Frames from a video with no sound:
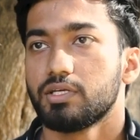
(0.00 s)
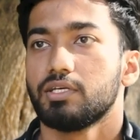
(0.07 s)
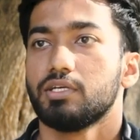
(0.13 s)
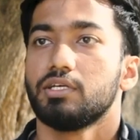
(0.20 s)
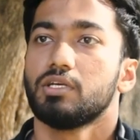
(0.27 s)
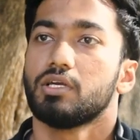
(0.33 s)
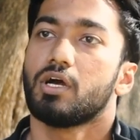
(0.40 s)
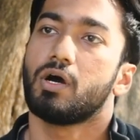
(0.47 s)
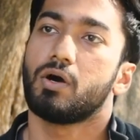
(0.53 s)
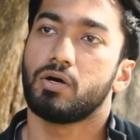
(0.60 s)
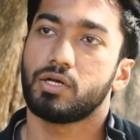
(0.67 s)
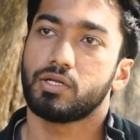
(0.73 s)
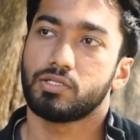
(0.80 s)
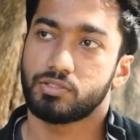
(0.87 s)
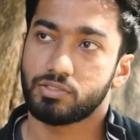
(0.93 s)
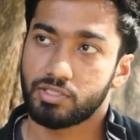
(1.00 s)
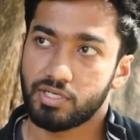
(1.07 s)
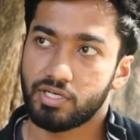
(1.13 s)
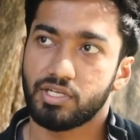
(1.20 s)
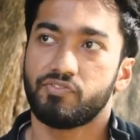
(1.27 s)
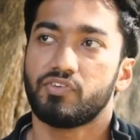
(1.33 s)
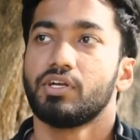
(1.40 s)
Ki,
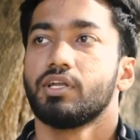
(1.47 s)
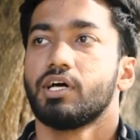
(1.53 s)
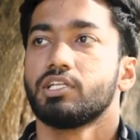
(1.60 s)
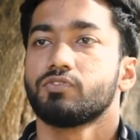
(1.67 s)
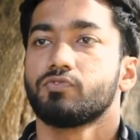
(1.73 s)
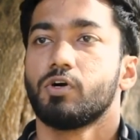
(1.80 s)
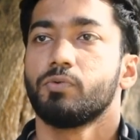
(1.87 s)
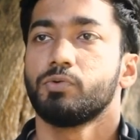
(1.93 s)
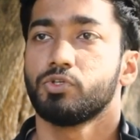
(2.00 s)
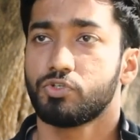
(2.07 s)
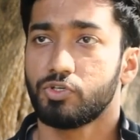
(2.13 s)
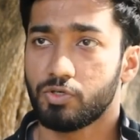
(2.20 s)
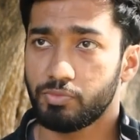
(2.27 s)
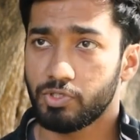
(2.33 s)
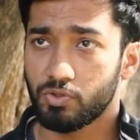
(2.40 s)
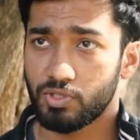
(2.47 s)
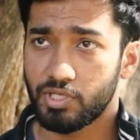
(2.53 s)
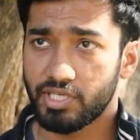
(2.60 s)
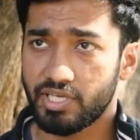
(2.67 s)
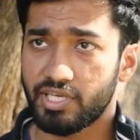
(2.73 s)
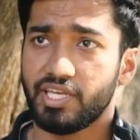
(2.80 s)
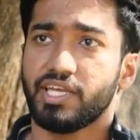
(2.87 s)
there are different dance forms. You shouldn't be
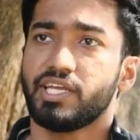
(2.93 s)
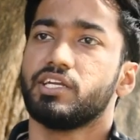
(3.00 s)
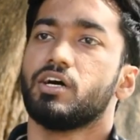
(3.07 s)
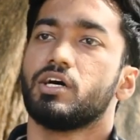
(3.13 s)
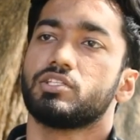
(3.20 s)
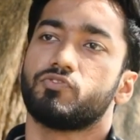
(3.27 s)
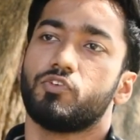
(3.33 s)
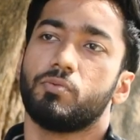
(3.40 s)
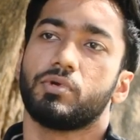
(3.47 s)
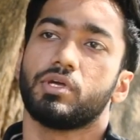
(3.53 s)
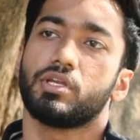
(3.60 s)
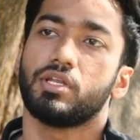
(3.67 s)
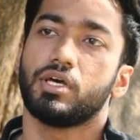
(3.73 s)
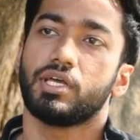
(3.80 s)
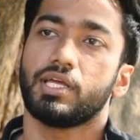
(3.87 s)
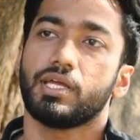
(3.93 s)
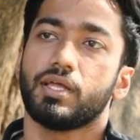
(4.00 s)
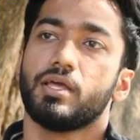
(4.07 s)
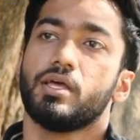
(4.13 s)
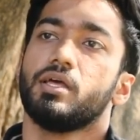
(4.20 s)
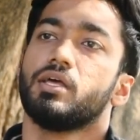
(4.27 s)
only ki ek hi dance form karna hai.